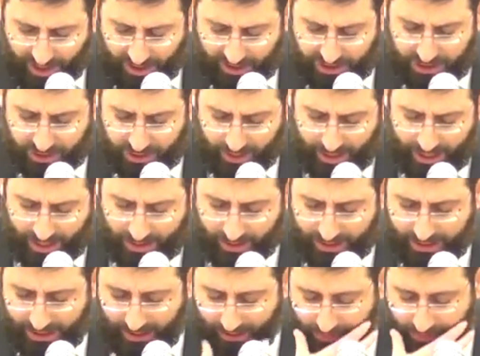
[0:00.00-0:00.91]
Yehoshua,
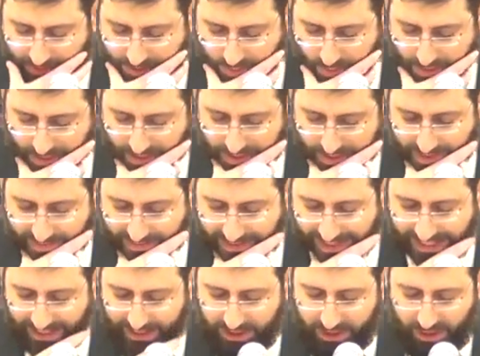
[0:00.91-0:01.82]
look at number twenty.
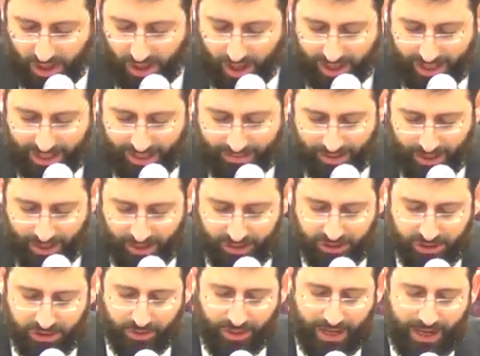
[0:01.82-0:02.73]
Vayishlachem
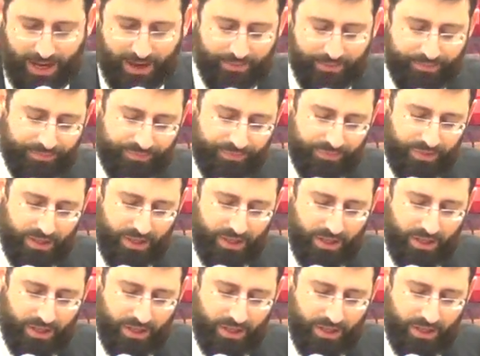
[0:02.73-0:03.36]
Yehoshua.